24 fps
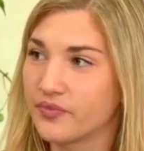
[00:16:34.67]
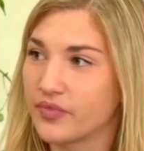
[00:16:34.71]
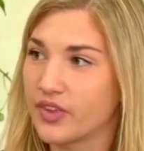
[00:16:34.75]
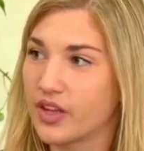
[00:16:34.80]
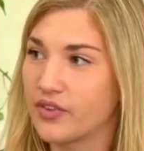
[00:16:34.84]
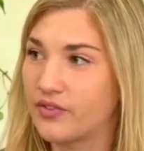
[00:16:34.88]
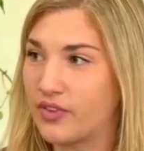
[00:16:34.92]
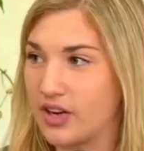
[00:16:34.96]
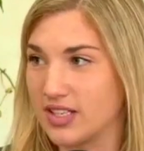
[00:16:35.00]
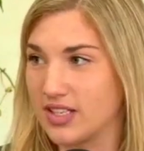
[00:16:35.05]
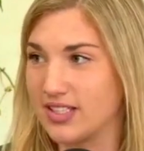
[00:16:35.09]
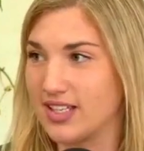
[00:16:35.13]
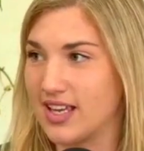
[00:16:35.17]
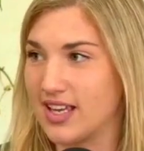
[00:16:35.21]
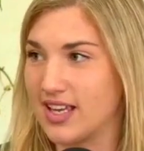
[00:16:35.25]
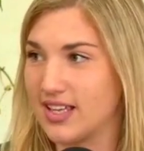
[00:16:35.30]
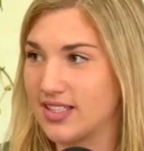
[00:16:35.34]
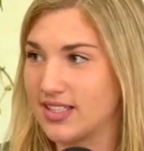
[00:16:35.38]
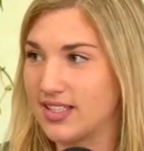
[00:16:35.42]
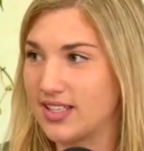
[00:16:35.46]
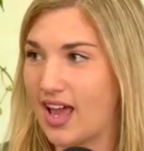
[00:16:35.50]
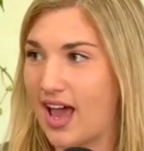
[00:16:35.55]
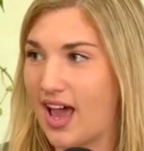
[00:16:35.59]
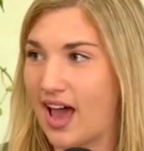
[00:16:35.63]

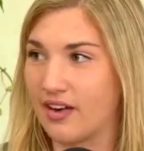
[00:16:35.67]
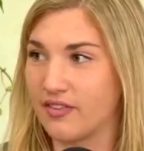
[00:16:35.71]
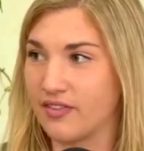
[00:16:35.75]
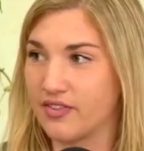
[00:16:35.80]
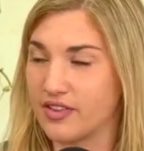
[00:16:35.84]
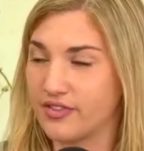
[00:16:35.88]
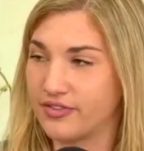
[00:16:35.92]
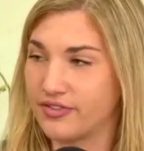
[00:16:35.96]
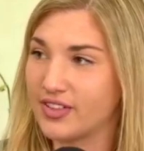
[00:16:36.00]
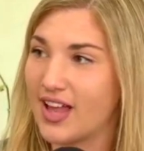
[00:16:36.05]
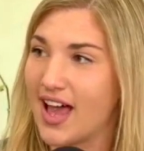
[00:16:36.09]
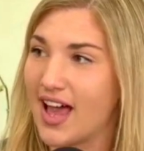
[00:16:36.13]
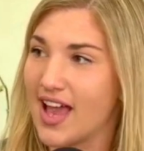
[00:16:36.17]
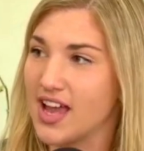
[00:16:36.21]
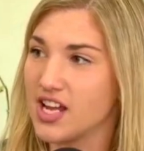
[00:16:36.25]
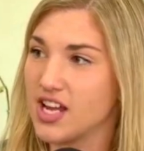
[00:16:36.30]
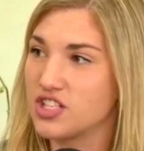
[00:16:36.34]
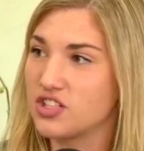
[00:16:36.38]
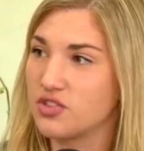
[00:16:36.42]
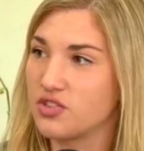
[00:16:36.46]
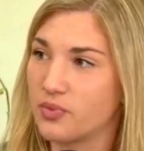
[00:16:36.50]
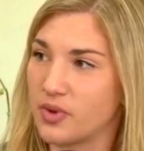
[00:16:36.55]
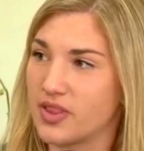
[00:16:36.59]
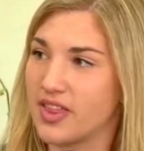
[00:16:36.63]
versus out of the
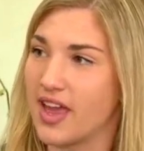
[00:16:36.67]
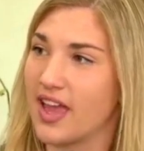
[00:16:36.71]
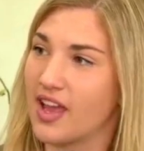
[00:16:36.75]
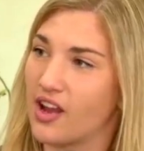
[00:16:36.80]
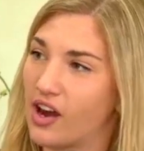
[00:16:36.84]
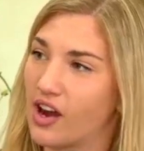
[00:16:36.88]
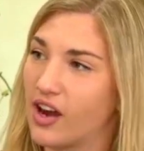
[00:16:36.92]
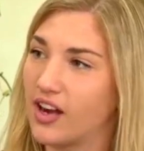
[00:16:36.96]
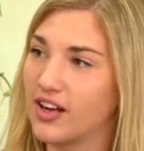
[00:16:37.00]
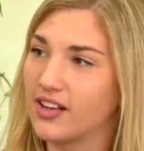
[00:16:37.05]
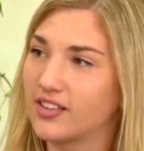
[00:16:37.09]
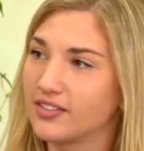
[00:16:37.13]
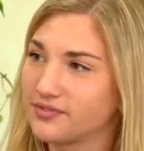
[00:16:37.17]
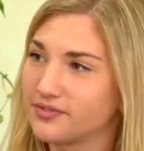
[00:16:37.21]
flesh with Hagar.